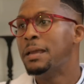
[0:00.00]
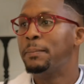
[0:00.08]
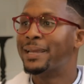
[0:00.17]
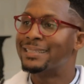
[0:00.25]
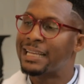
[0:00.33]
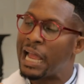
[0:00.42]

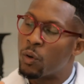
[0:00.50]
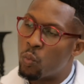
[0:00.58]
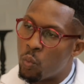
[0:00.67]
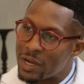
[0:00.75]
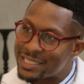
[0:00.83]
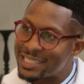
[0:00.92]
because I
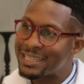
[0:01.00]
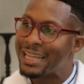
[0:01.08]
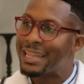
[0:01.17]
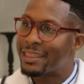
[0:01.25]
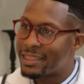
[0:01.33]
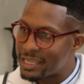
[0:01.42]
wasn't
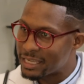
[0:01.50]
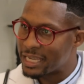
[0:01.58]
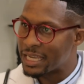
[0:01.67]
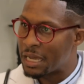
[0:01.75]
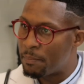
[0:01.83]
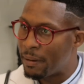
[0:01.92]

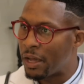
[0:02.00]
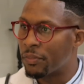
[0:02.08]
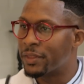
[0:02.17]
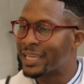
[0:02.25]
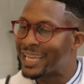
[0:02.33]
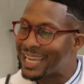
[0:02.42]
thinking
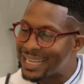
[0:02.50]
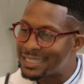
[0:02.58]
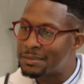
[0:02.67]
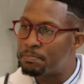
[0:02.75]
about the kid's